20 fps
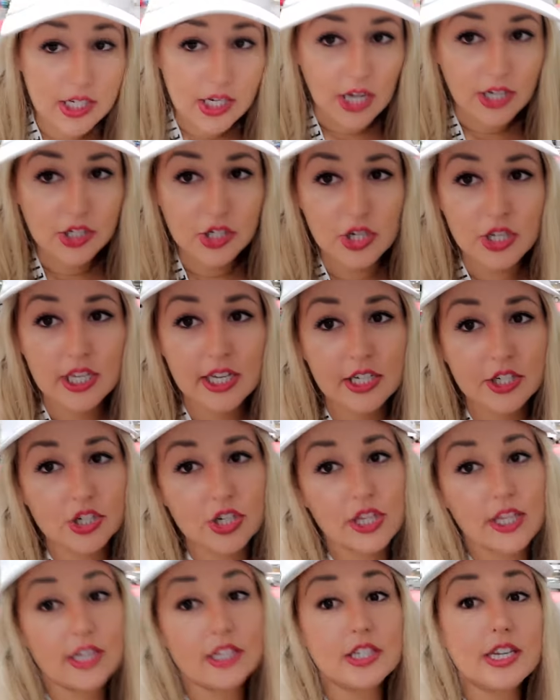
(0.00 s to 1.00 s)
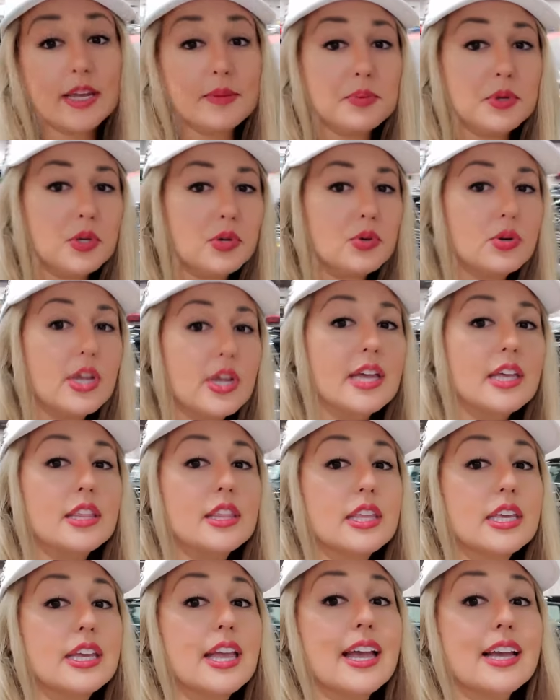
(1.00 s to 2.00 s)
also the engine that debuted
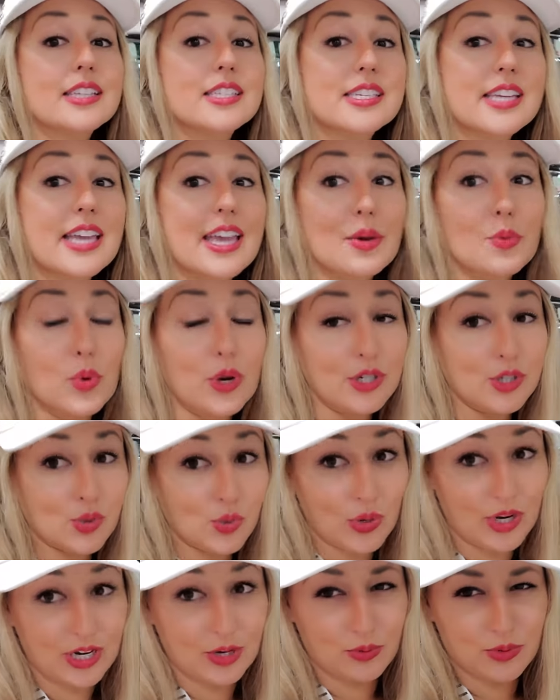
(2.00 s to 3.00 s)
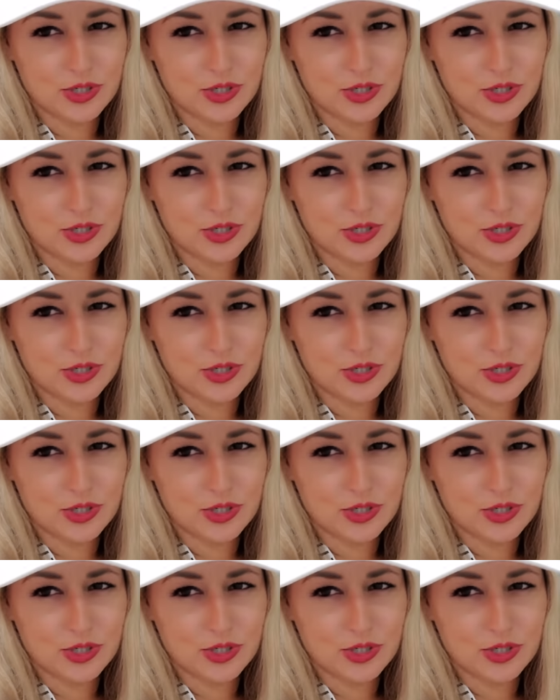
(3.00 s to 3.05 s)
in the XK120,